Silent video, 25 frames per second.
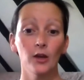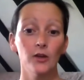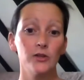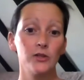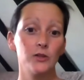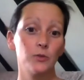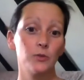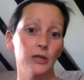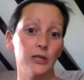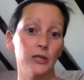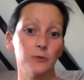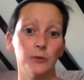
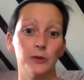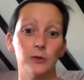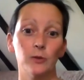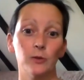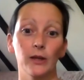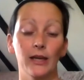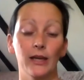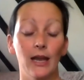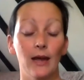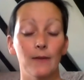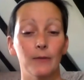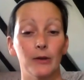switch
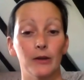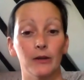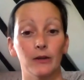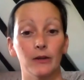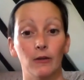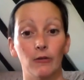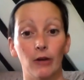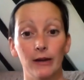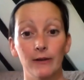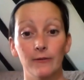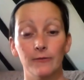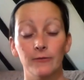between lemon
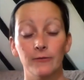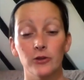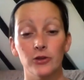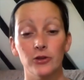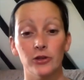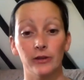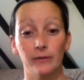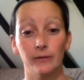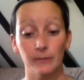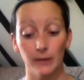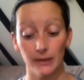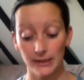and grapefruit
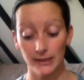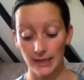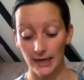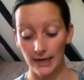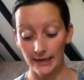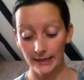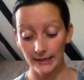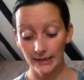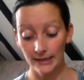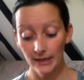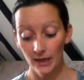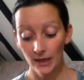during my
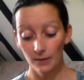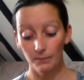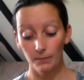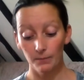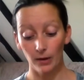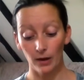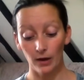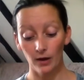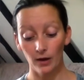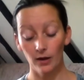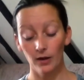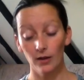day,
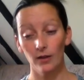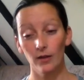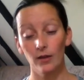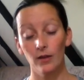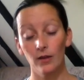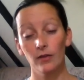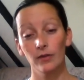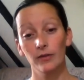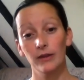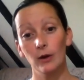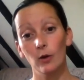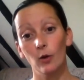but
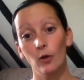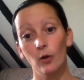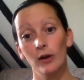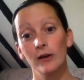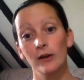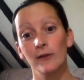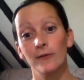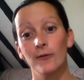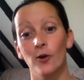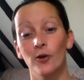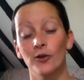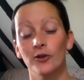the
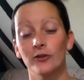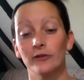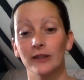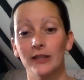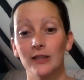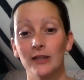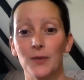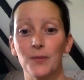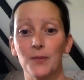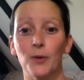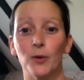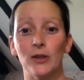oil of
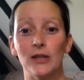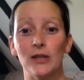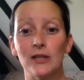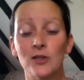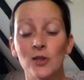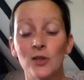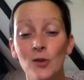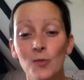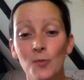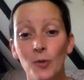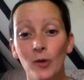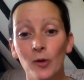honoring your body,
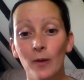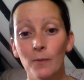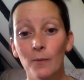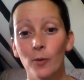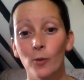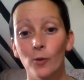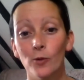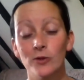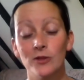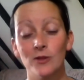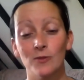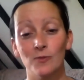super
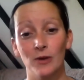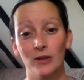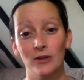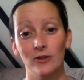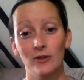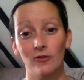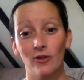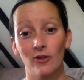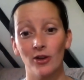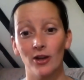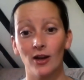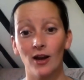important when
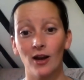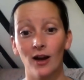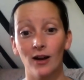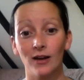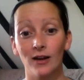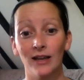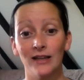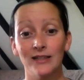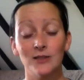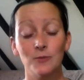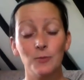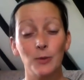you're on a gut
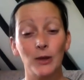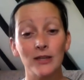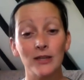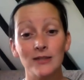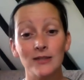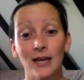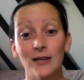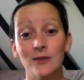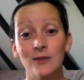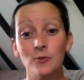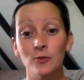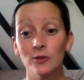cleanse, because
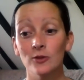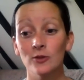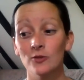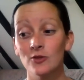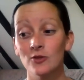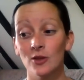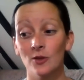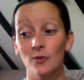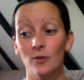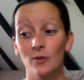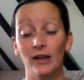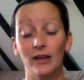that's what you're
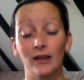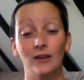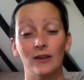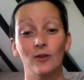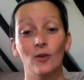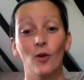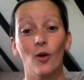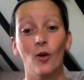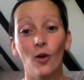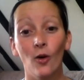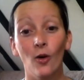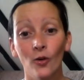doing.
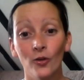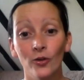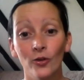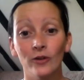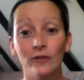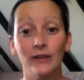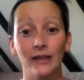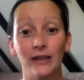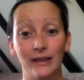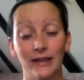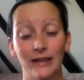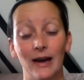You're
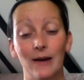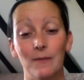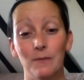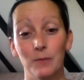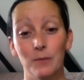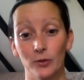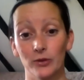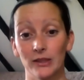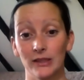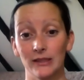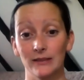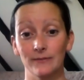honoring that
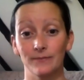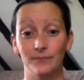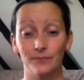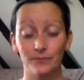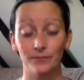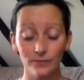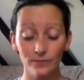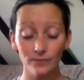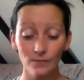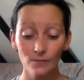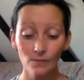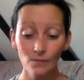body.
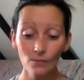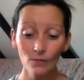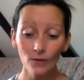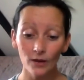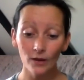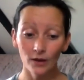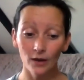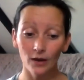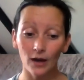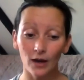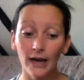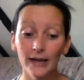
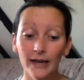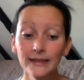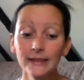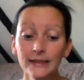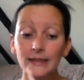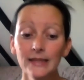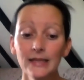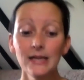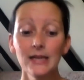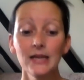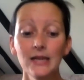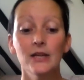Okay,
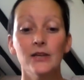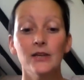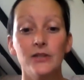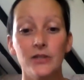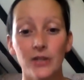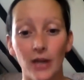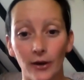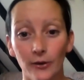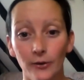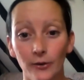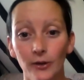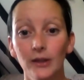
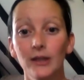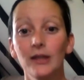so